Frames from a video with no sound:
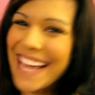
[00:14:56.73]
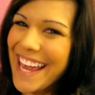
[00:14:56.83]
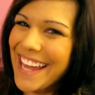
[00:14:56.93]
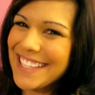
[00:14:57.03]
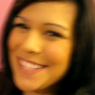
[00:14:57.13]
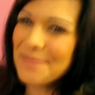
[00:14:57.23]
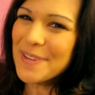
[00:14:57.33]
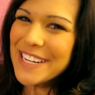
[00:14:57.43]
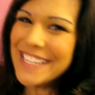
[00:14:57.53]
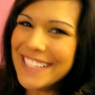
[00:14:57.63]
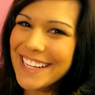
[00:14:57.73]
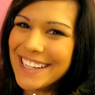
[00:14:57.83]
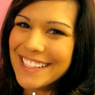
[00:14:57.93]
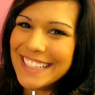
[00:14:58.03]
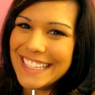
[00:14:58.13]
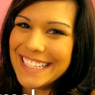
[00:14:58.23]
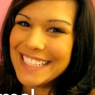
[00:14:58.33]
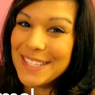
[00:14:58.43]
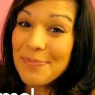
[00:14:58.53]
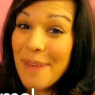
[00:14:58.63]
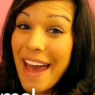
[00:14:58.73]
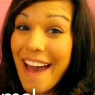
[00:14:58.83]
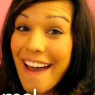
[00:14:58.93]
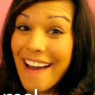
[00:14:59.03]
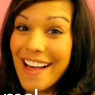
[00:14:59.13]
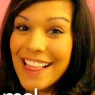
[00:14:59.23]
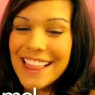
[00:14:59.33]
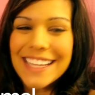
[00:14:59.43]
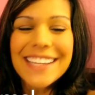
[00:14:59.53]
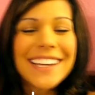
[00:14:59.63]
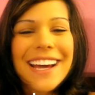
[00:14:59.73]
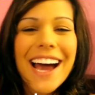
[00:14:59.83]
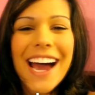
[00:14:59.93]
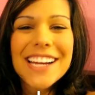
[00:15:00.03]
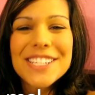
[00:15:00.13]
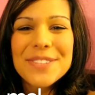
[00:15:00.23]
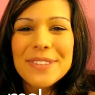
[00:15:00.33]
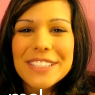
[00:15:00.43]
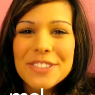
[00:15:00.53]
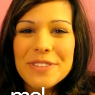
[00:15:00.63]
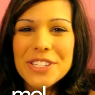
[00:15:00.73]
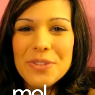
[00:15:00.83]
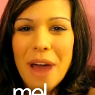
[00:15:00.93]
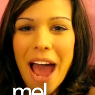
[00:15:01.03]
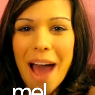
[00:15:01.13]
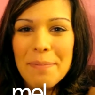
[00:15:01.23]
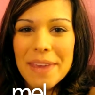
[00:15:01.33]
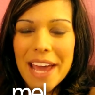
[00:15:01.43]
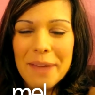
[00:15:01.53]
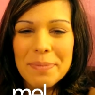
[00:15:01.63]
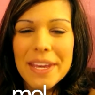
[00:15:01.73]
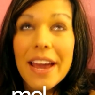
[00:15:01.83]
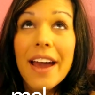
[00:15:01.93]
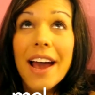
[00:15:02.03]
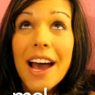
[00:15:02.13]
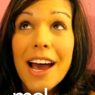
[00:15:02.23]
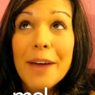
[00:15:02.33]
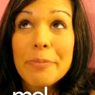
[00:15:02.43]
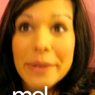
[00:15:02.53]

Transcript: Hey, Sabrina, it's Mel. I just wanted to wish you a happy, happy, happy